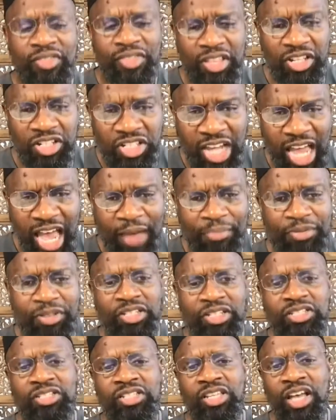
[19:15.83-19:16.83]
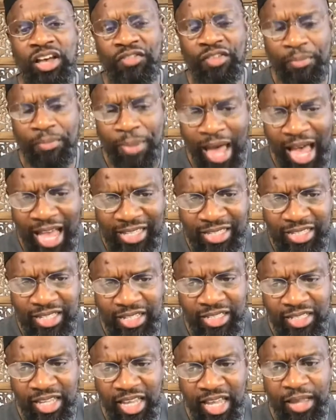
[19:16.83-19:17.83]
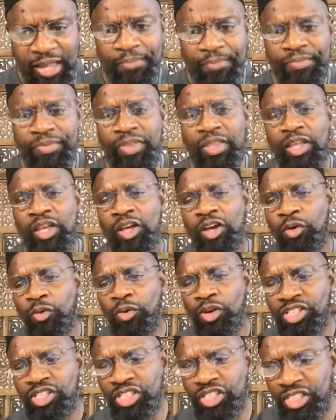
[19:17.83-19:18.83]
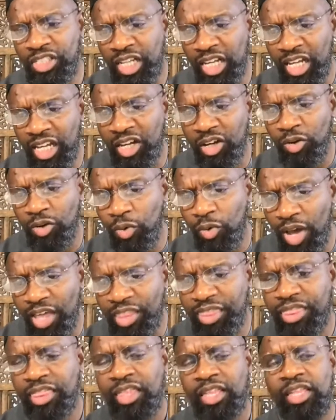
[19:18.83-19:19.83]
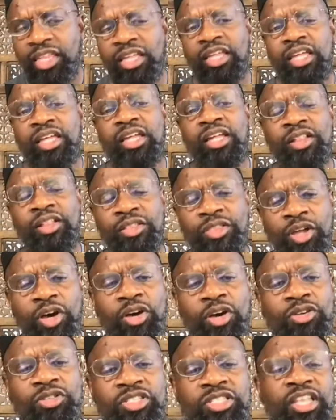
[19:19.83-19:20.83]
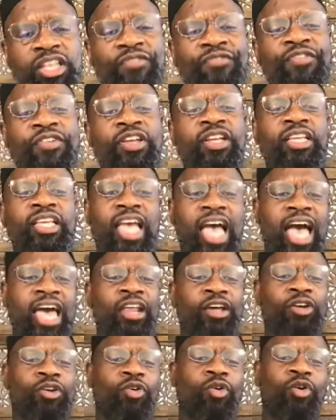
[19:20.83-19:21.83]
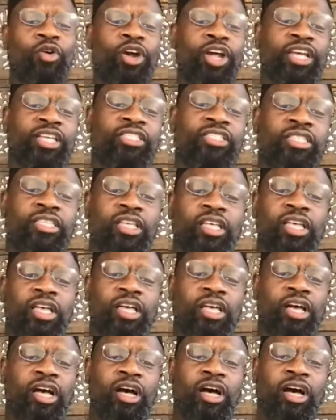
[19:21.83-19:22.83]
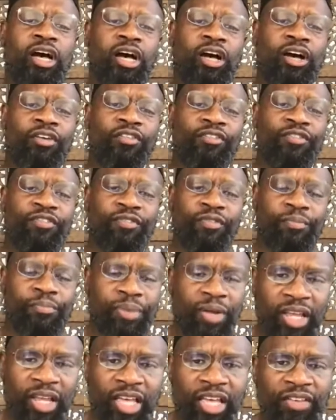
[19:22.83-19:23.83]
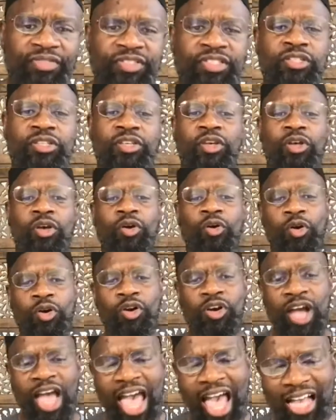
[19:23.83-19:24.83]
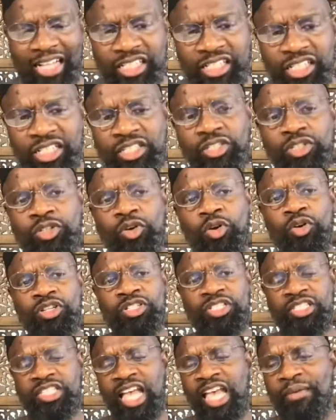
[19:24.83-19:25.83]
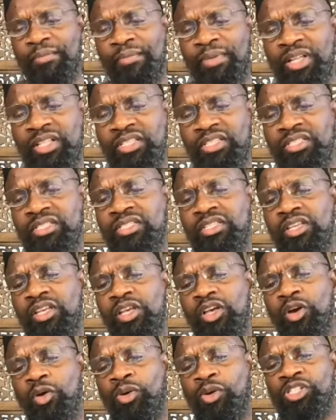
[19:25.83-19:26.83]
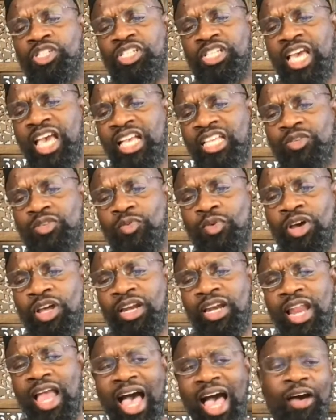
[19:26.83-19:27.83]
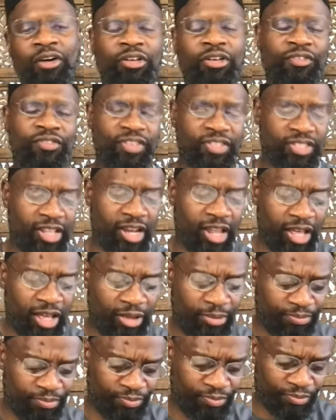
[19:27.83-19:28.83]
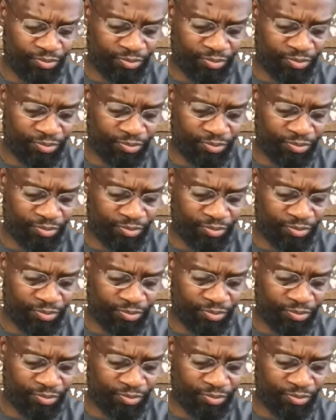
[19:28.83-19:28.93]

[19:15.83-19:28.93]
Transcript: the chapters of apostasy, which deal with those different categories of beliefs or actions or statements which takes one out of Islam.